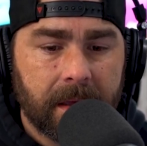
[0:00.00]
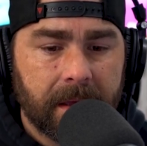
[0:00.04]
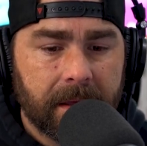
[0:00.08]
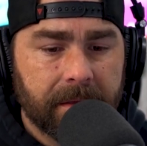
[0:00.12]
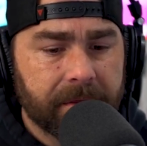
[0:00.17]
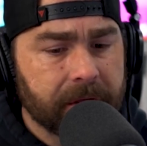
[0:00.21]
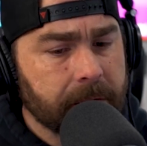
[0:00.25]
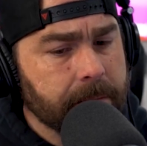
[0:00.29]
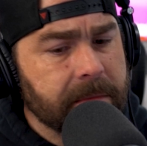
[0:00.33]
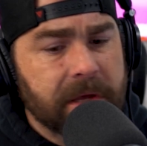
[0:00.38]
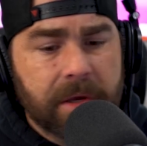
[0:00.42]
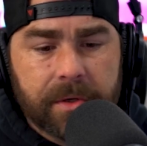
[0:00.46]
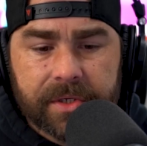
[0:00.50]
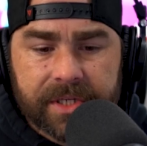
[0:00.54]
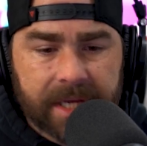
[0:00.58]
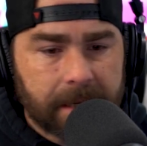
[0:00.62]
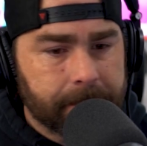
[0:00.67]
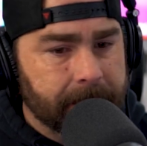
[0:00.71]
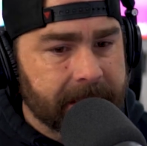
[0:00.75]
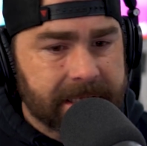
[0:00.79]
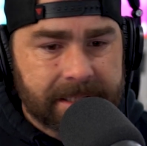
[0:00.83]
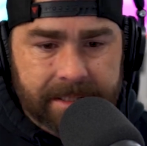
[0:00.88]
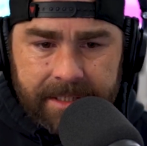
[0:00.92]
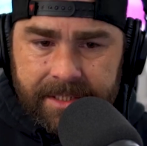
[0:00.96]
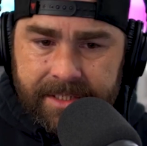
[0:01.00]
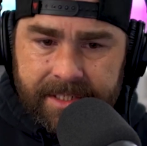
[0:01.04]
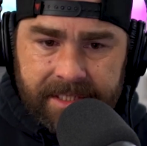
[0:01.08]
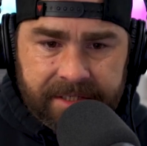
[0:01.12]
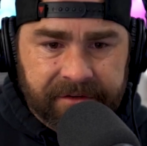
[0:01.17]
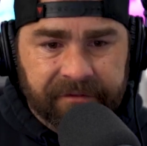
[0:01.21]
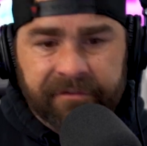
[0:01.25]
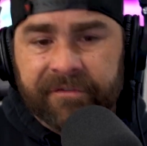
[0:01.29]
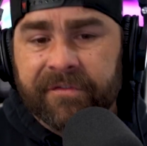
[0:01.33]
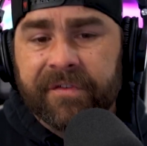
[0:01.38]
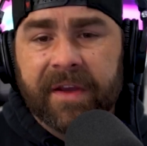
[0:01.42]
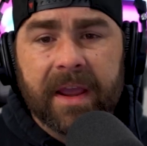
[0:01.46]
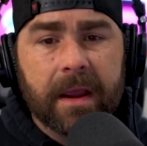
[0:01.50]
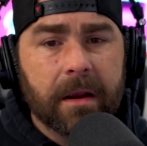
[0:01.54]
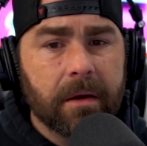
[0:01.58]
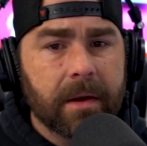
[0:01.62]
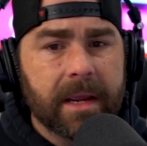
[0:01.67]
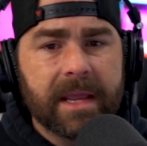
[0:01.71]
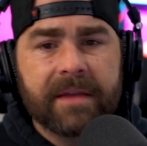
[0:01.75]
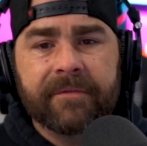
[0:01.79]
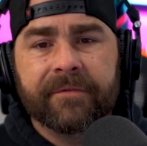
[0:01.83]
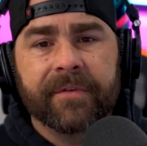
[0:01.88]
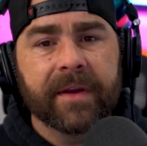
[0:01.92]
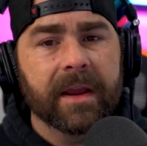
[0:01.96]
The music business is
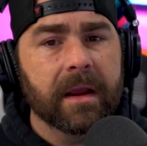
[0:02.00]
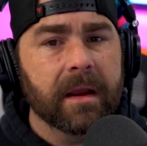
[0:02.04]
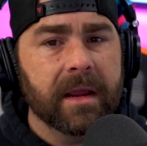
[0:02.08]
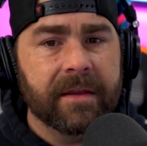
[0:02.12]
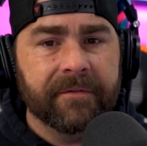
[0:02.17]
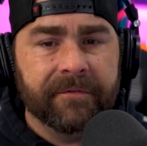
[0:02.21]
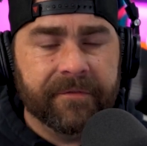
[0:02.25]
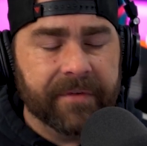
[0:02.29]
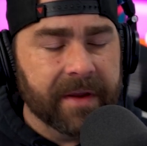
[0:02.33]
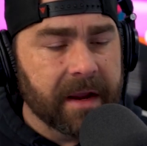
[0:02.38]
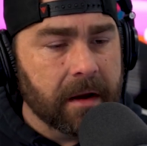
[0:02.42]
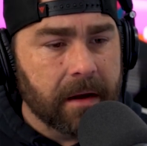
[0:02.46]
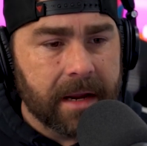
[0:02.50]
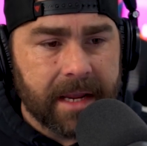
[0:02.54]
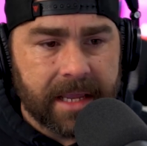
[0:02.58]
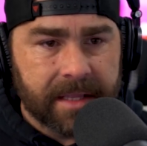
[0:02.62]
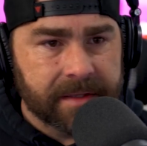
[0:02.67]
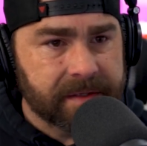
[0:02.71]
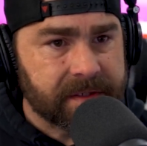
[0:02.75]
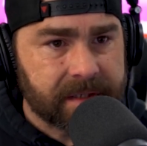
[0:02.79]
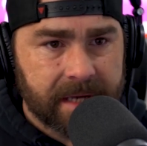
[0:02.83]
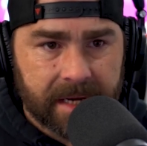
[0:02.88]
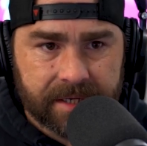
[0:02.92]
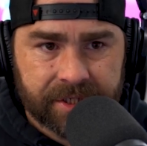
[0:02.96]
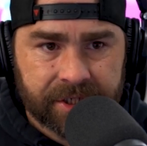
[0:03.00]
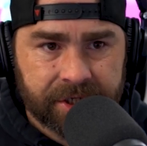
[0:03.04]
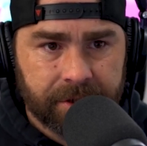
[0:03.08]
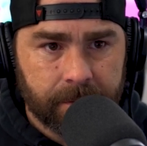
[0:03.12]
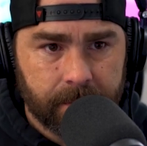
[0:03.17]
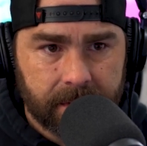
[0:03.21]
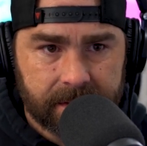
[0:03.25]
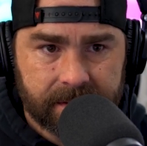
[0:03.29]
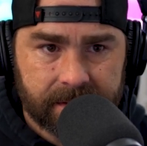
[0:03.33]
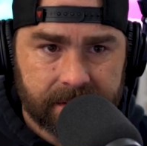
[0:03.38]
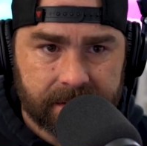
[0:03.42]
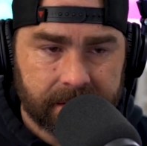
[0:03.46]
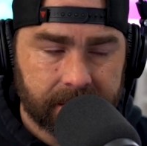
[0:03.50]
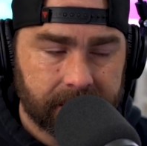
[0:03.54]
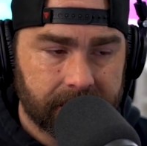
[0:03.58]
very, very, very incestuous.